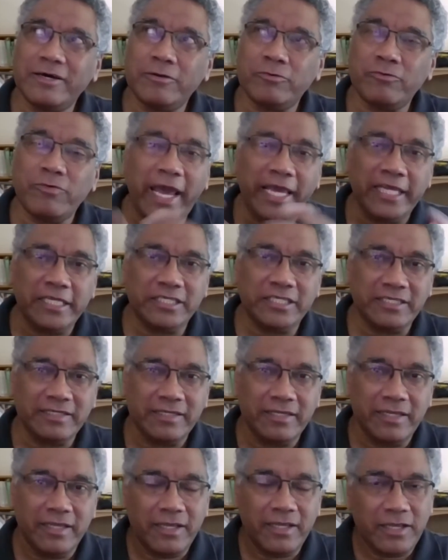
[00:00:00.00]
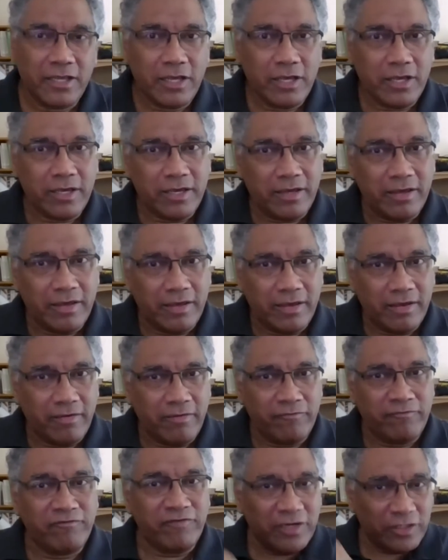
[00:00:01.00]
rights
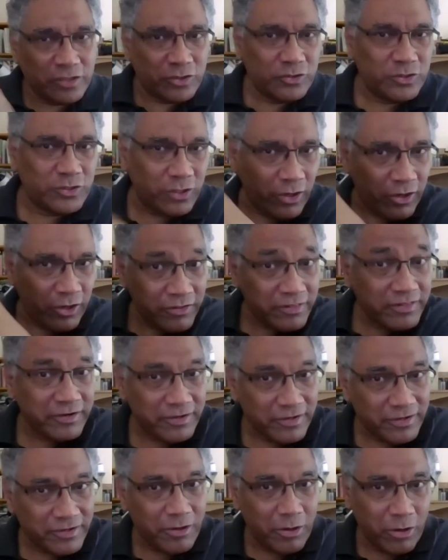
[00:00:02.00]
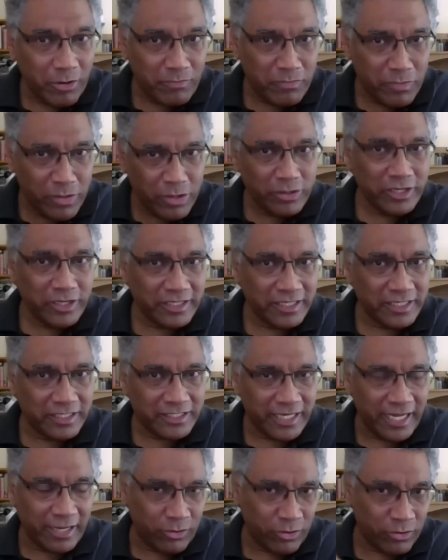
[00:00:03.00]
versus other
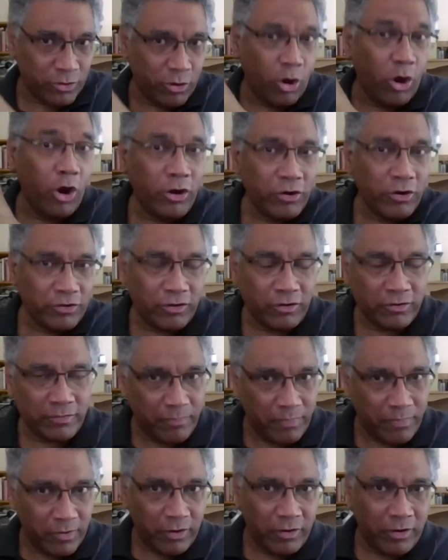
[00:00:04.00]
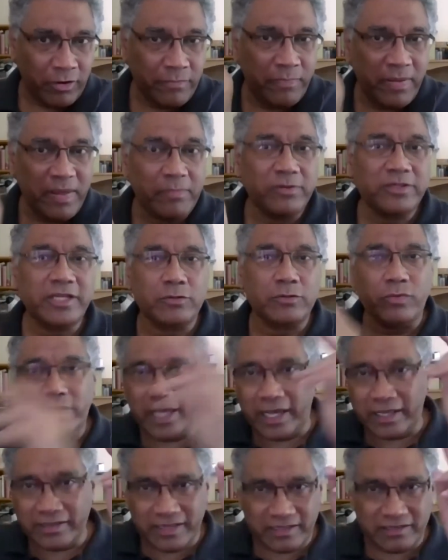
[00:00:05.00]
communities or people that
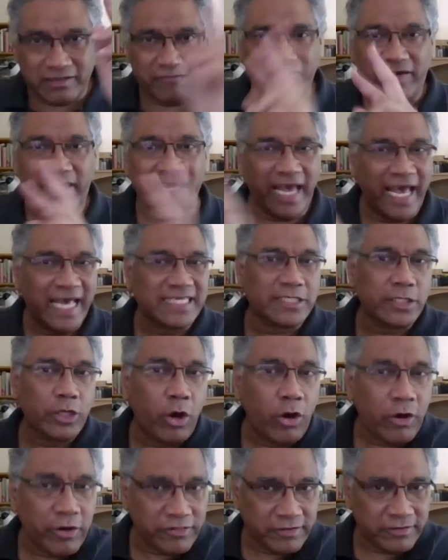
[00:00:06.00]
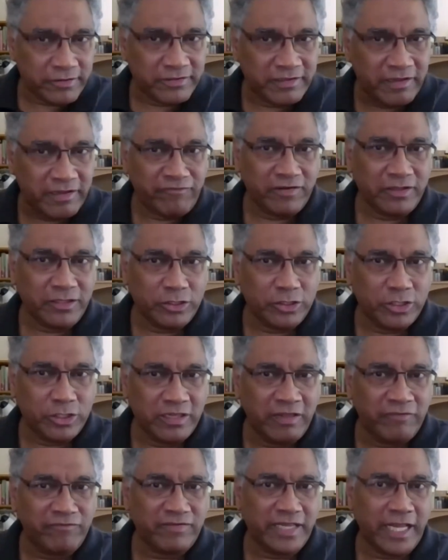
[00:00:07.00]
we identify as other, different
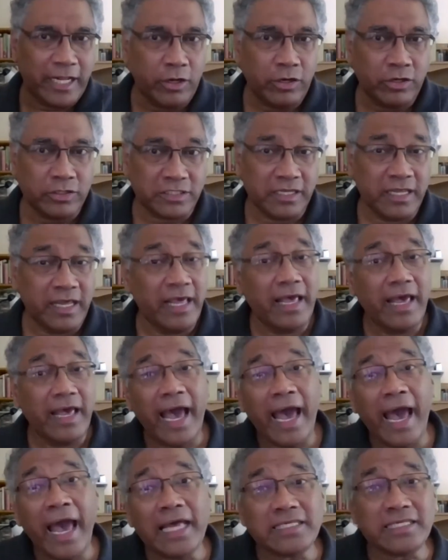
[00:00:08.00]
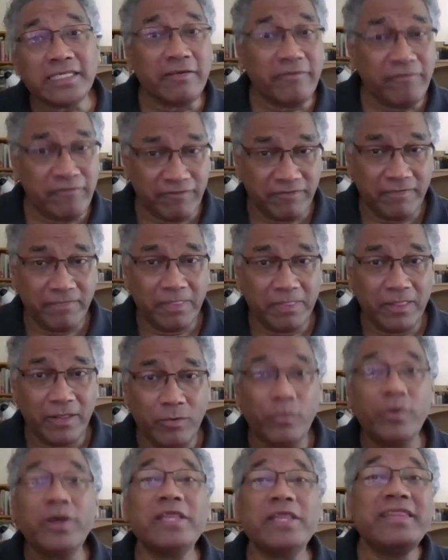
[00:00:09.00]
than us, as if
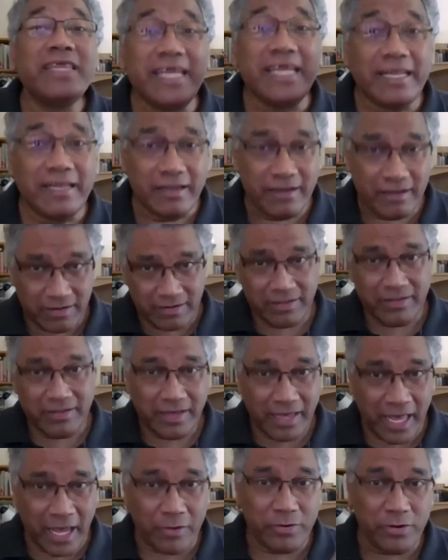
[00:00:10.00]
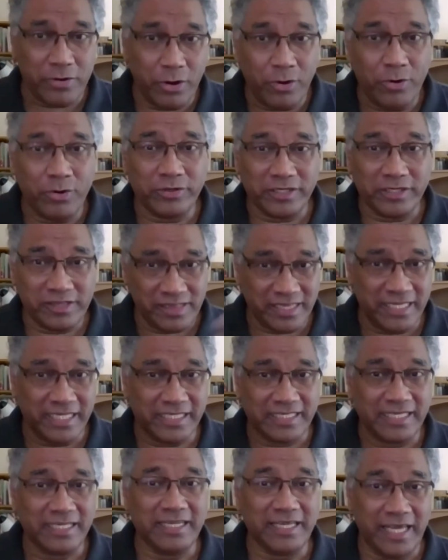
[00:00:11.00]
within our own
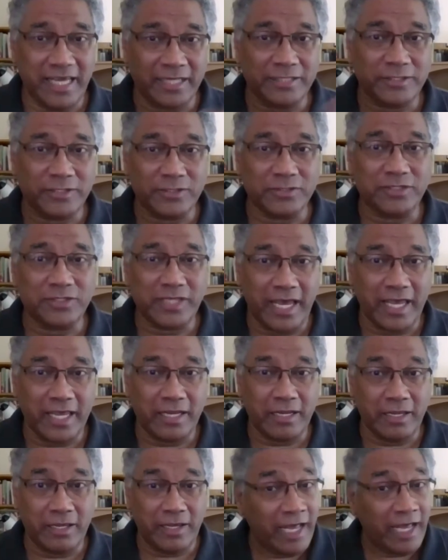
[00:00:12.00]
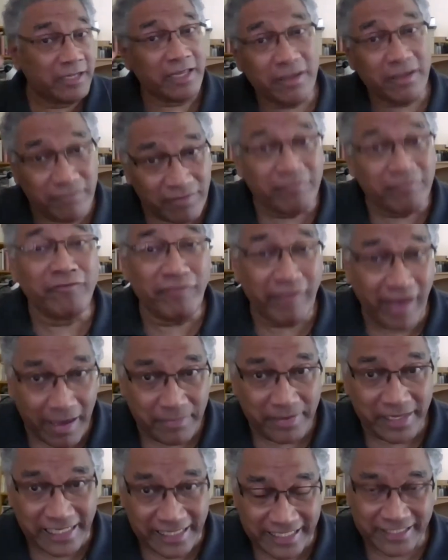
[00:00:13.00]
ethnicity and society and even
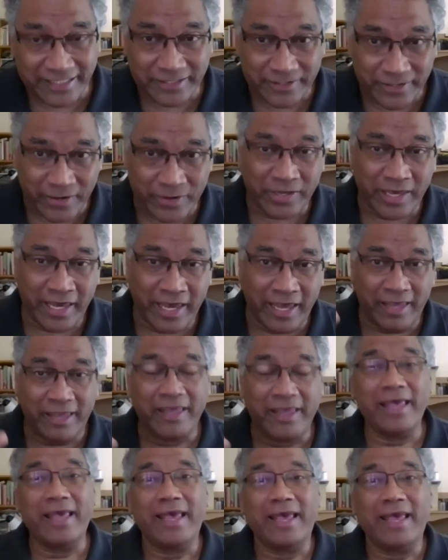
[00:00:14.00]
families, okay,